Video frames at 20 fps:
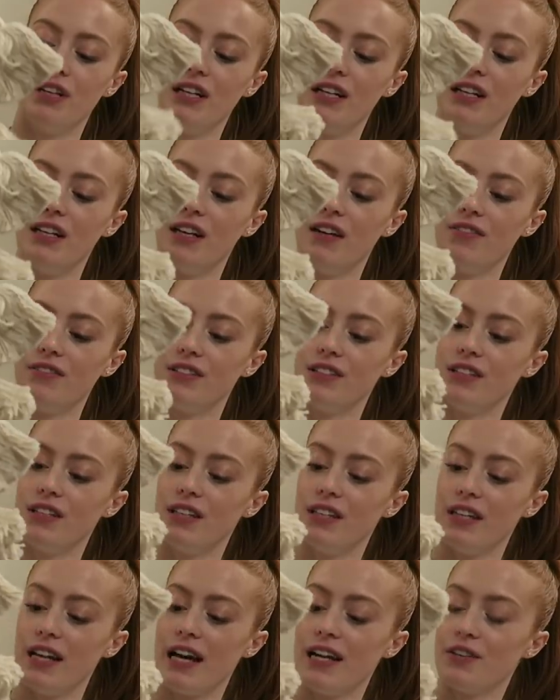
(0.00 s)
I really loved the
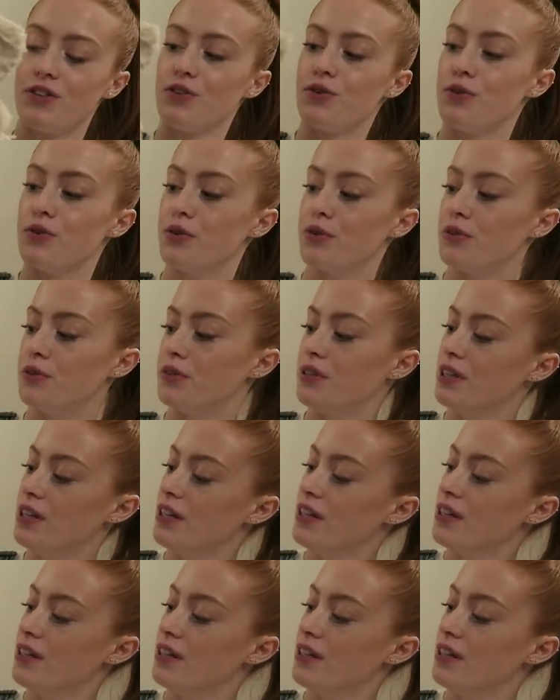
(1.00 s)
natural